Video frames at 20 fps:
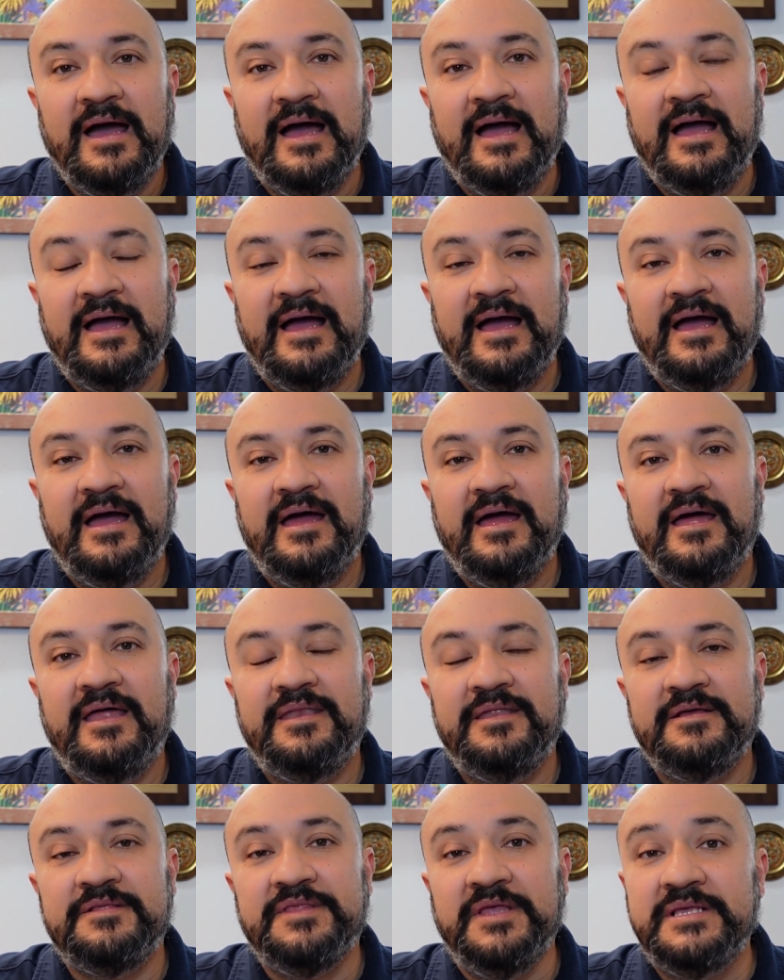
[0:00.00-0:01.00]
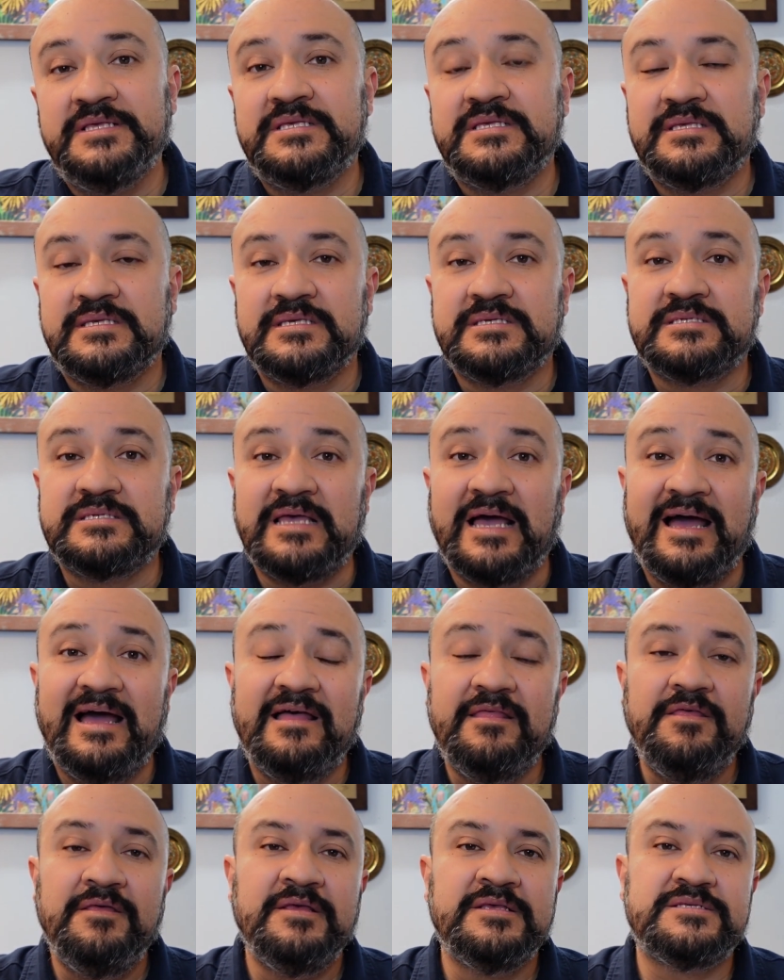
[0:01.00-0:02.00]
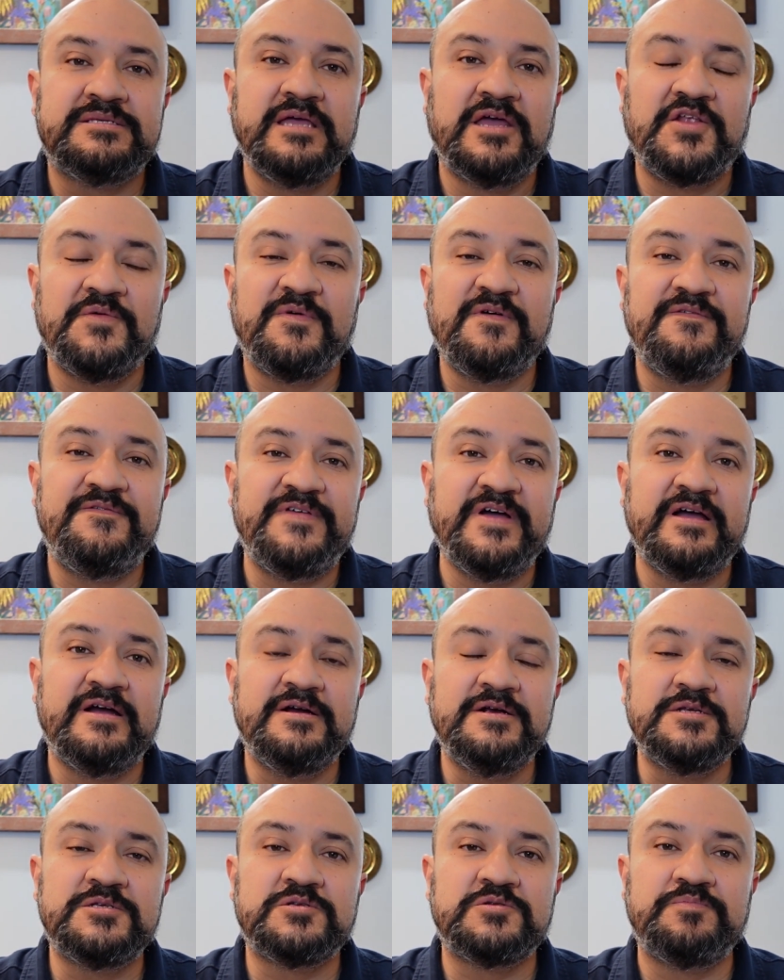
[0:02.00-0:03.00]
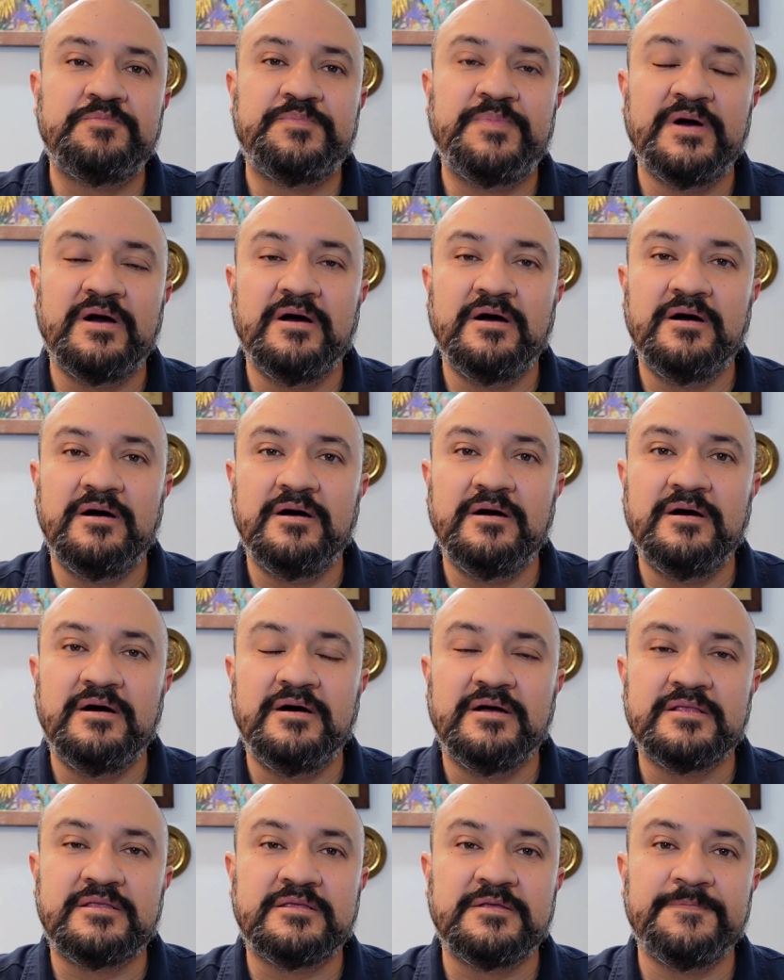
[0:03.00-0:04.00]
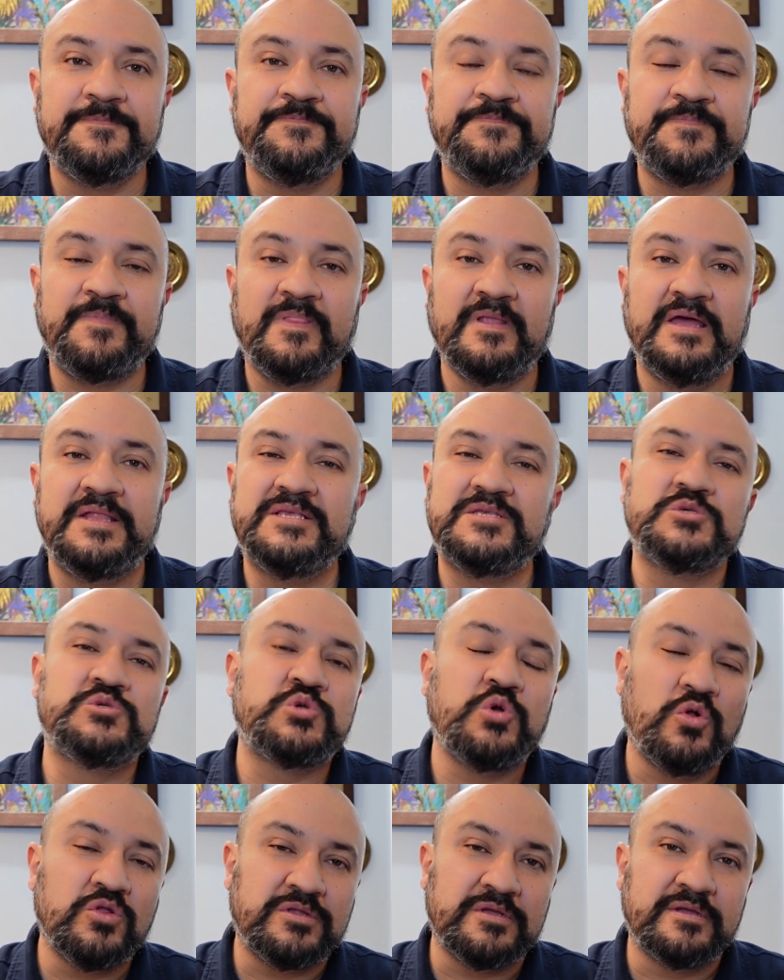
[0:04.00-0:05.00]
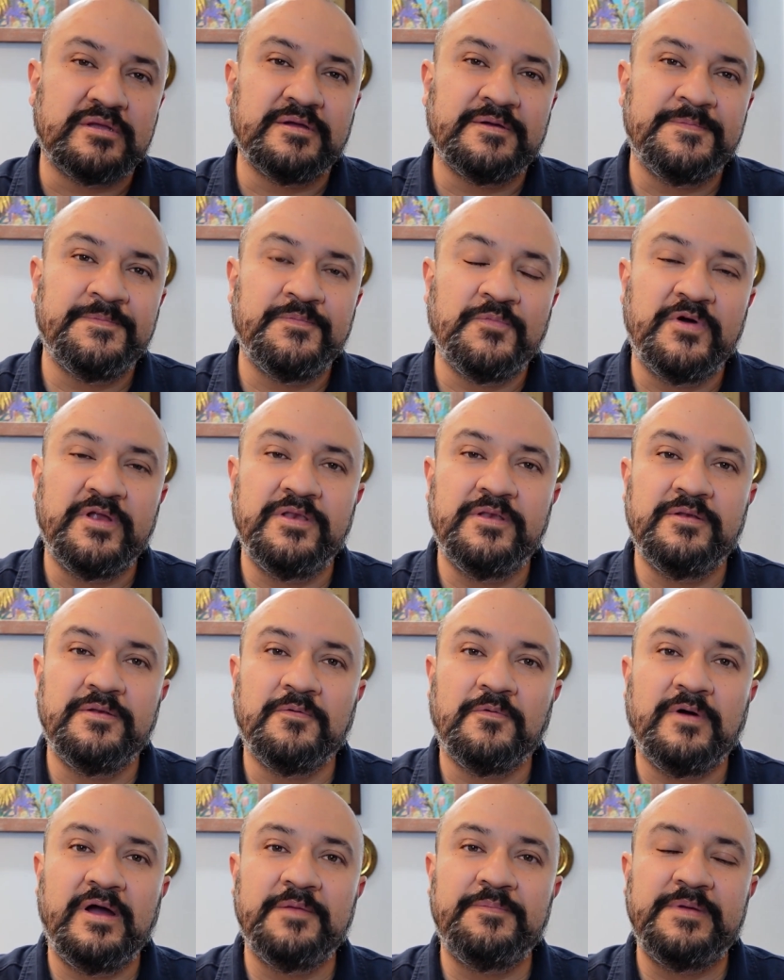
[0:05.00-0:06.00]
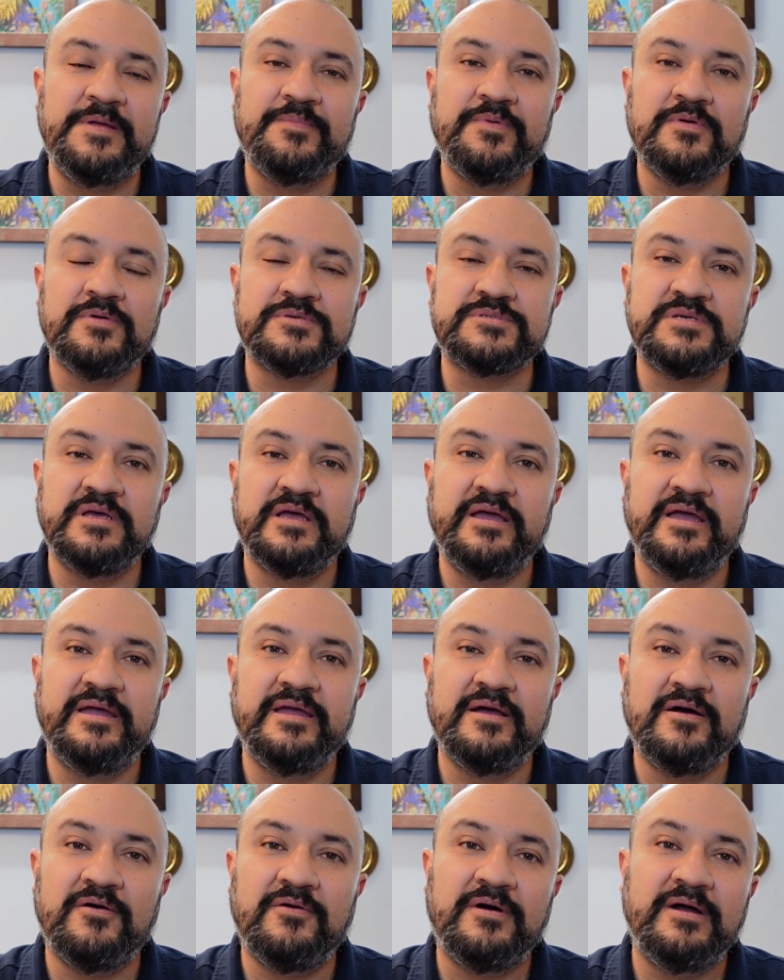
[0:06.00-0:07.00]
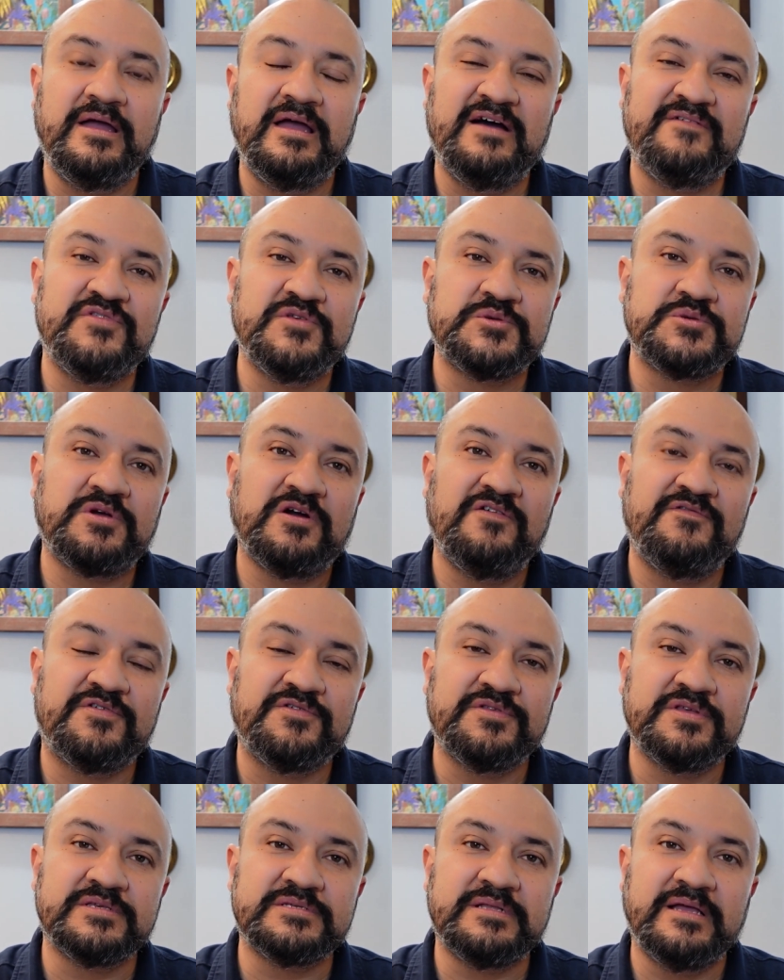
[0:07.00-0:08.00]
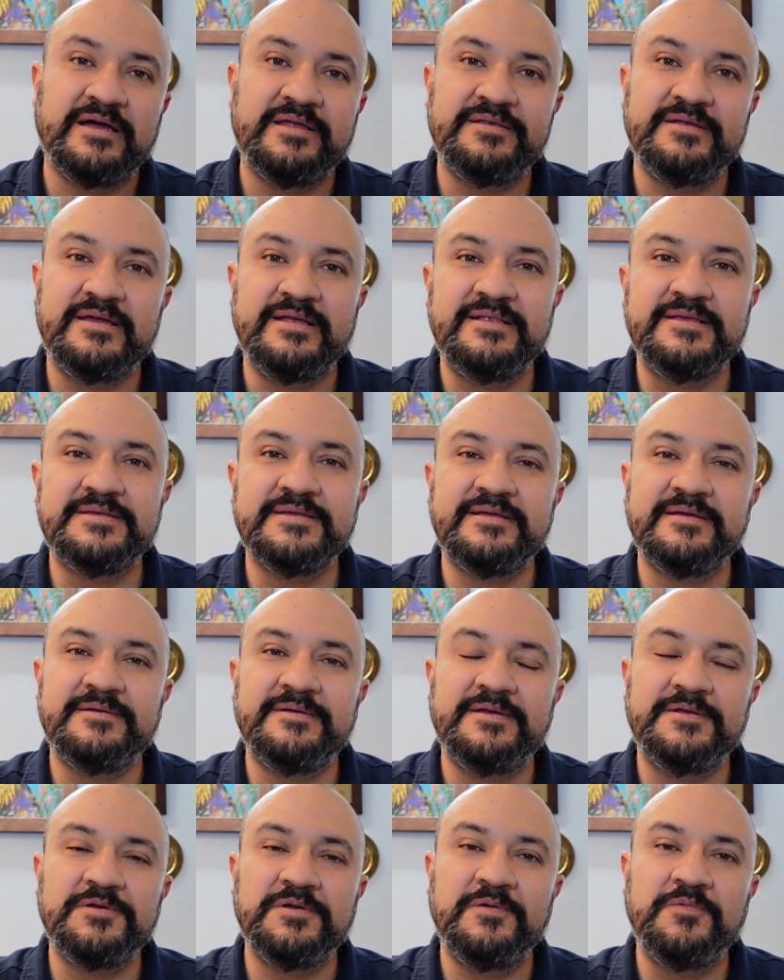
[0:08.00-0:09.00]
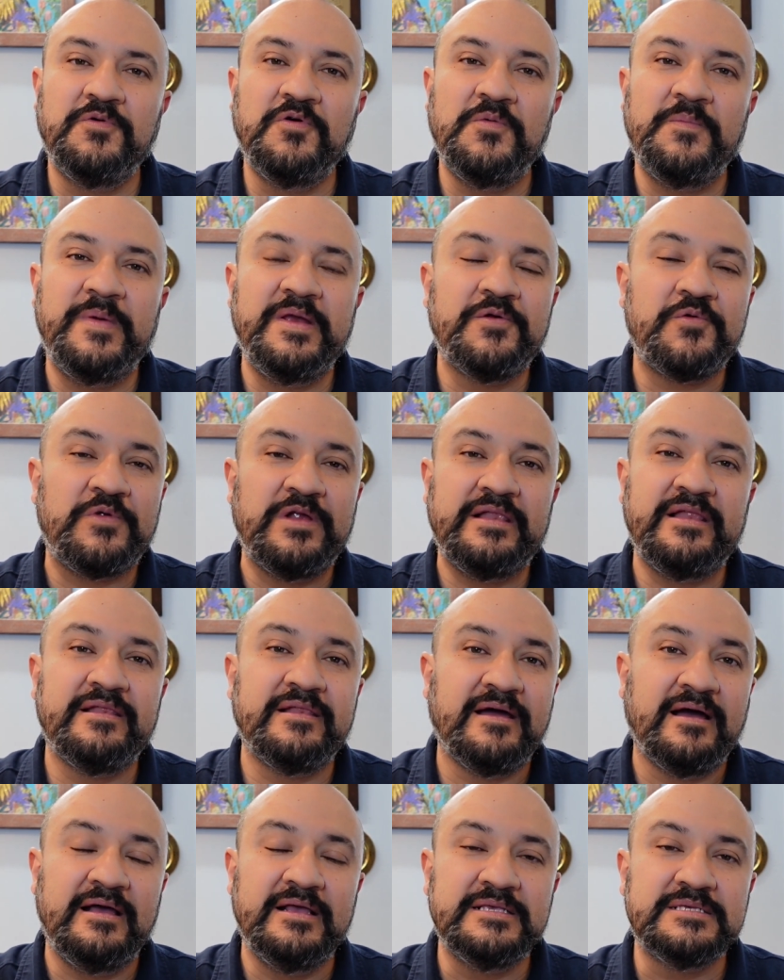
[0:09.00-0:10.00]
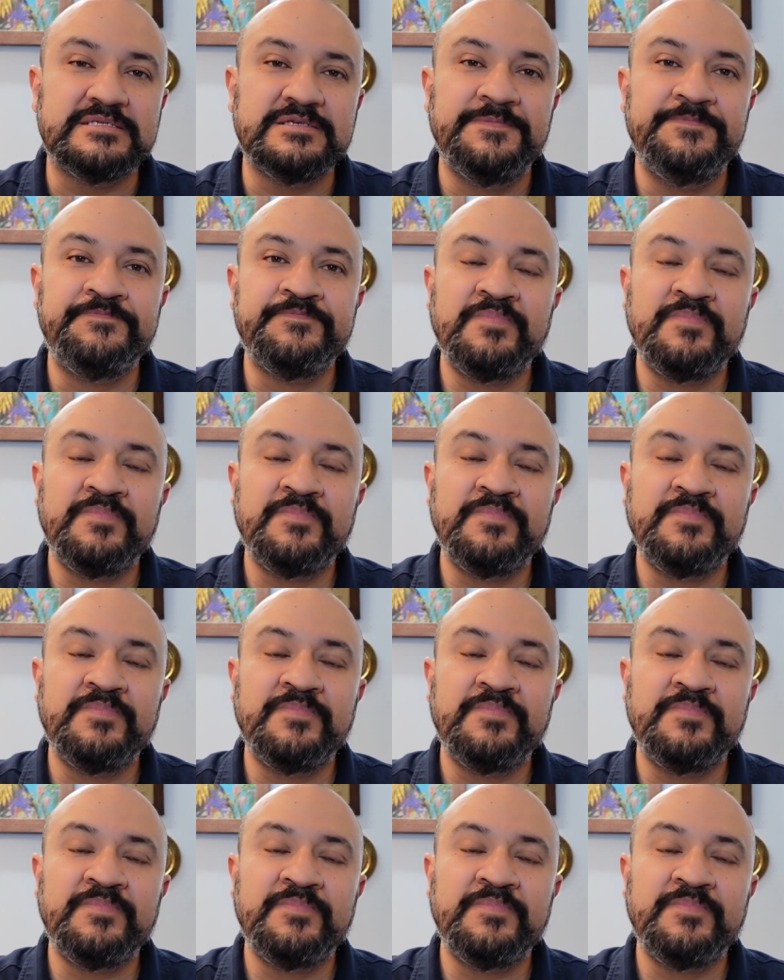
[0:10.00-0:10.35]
And this is a sad state of affairs, but it is insulting when white people say, oh, I have discovered this land. It would be really nice